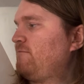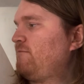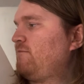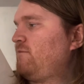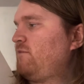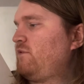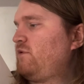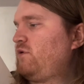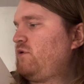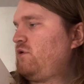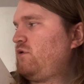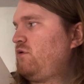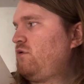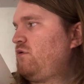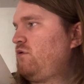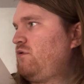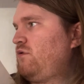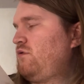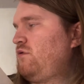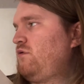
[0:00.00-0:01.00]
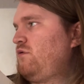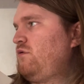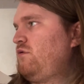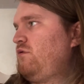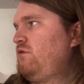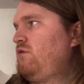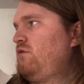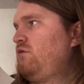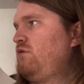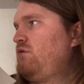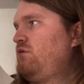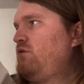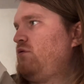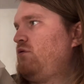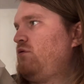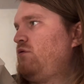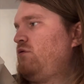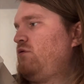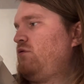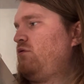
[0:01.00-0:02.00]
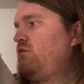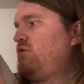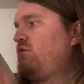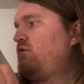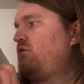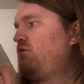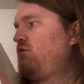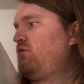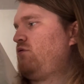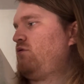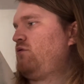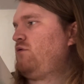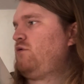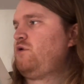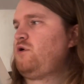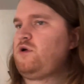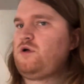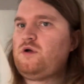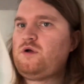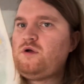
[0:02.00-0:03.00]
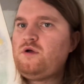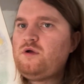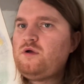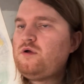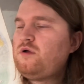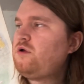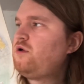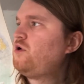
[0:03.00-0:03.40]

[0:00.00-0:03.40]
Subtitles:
(no one is talking)